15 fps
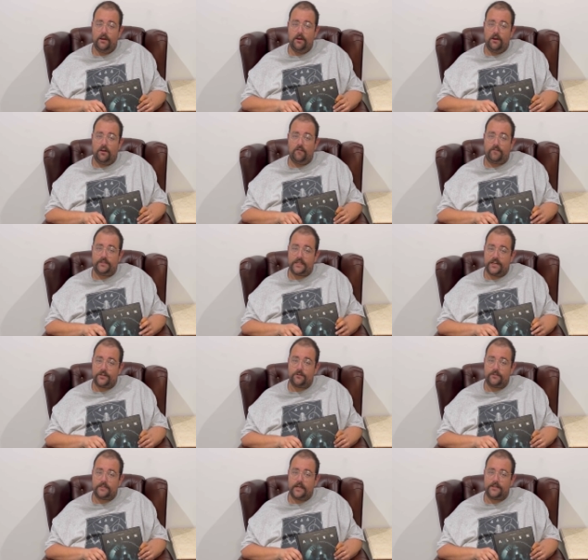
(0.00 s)
of potential
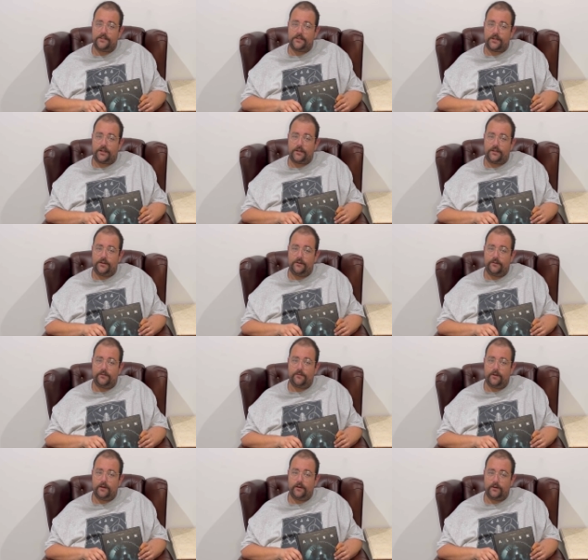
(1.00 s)
stunts you can use
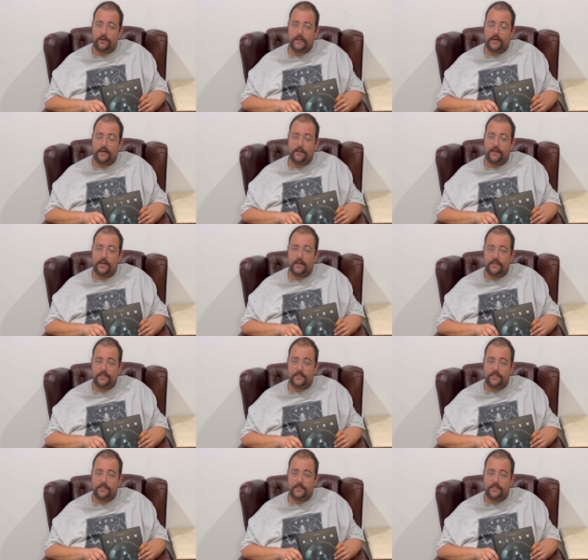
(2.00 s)
upon getting a